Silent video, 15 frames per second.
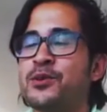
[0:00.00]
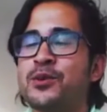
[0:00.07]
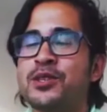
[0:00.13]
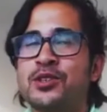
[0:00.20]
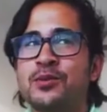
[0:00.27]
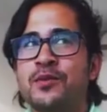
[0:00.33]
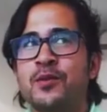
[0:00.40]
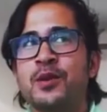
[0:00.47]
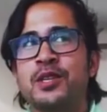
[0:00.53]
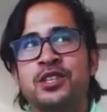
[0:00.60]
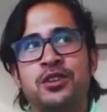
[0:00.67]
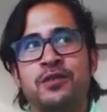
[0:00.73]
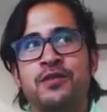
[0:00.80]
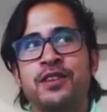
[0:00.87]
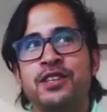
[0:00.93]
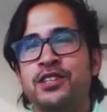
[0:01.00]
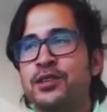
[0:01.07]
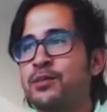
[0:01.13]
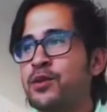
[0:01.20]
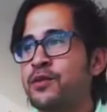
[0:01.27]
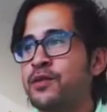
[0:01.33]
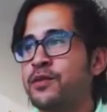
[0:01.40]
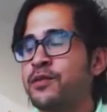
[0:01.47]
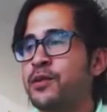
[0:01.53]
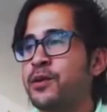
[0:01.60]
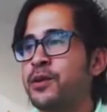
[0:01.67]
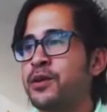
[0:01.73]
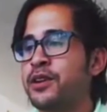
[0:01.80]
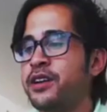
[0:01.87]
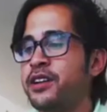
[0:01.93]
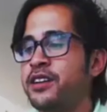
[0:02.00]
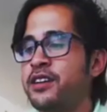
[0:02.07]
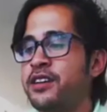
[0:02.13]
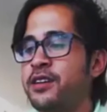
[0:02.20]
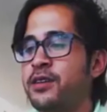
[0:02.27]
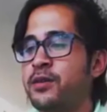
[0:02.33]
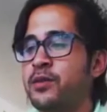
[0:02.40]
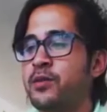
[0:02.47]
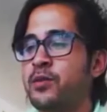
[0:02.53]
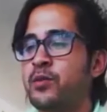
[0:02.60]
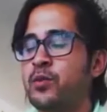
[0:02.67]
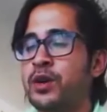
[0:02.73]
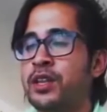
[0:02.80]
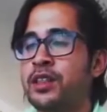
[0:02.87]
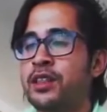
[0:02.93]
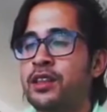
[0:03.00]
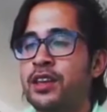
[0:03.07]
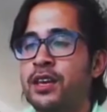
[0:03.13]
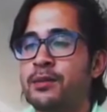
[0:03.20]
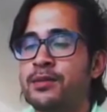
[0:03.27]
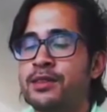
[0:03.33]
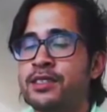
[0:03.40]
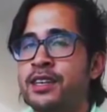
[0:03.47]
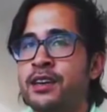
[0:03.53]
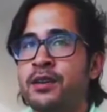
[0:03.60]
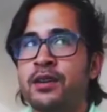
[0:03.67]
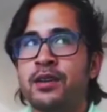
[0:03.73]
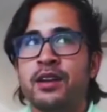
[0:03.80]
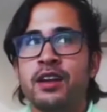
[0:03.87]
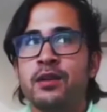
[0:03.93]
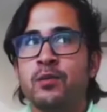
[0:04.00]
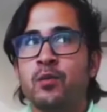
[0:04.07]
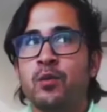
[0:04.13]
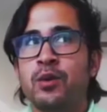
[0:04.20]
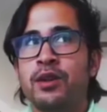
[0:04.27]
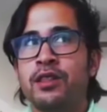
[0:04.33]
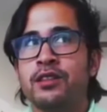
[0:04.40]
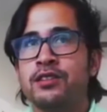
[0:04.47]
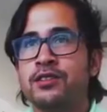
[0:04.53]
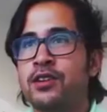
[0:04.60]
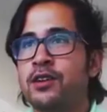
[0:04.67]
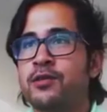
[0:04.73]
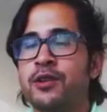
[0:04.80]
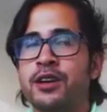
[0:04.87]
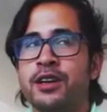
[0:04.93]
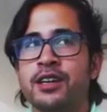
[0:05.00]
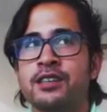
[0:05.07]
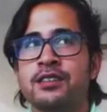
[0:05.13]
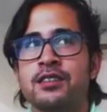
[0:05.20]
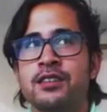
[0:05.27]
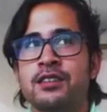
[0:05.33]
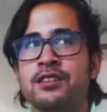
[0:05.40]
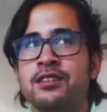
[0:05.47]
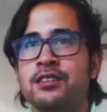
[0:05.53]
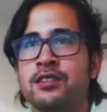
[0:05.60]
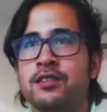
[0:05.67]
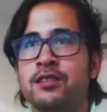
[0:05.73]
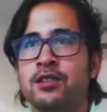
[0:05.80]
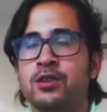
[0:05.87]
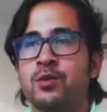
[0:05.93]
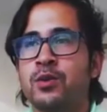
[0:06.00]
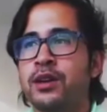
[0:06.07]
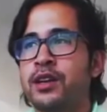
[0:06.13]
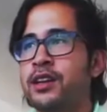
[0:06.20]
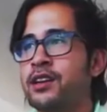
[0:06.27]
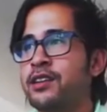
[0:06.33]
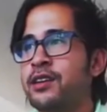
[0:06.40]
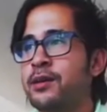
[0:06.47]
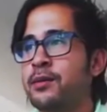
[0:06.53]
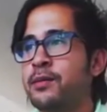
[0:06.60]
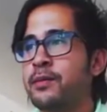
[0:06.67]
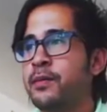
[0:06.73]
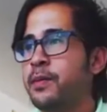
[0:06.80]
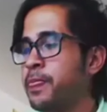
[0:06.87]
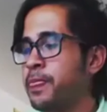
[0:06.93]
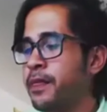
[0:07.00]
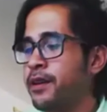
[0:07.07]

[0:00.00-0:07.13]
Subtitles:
So what's your vision moving forward with Amazon and with software? I guess let's do one at a time.